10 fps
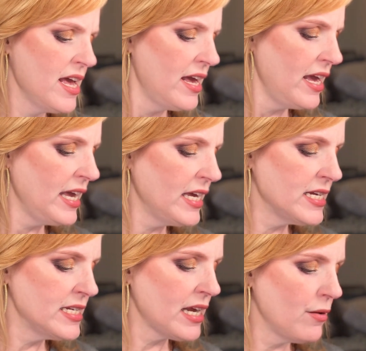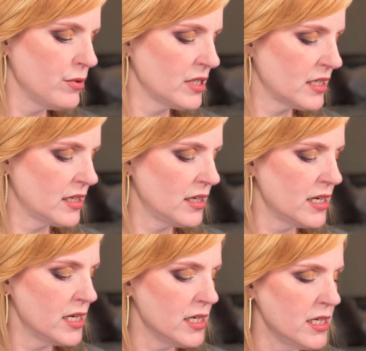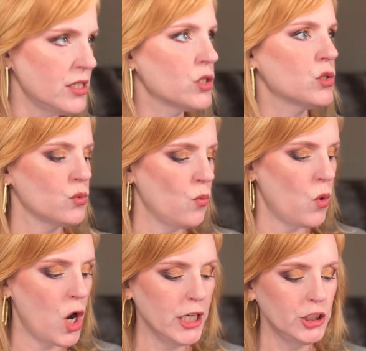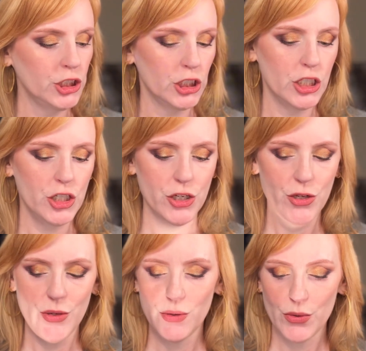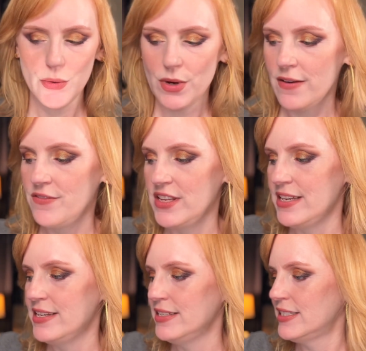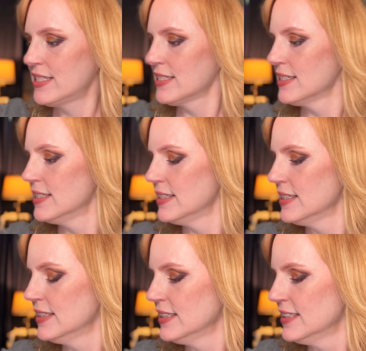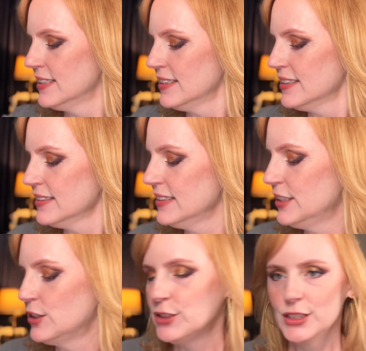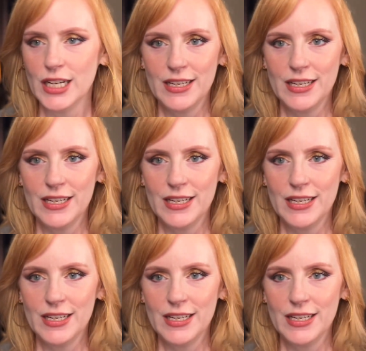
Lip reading: and I was gonna swatch two of these little